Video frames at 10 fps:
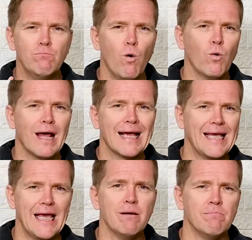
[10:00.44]
you more
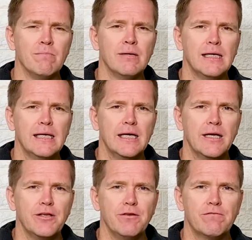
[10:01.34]
like him,
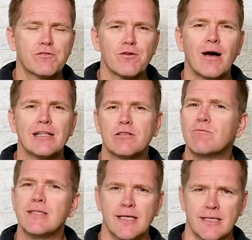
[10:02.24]
you've tried to
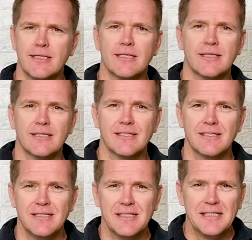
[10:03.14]
resist.
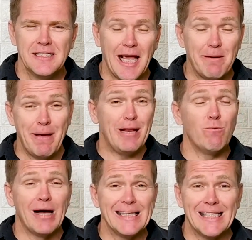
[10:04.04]
In many
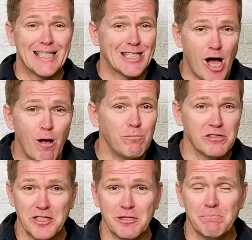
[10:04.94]
ways,
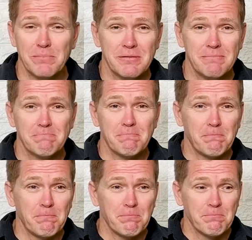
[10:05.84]
discipleship
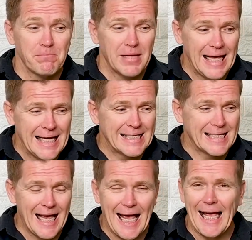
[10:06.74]

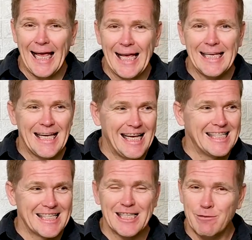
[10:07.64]
is
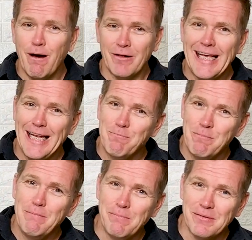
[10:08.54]
about killing
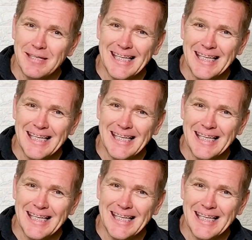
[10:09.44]
people.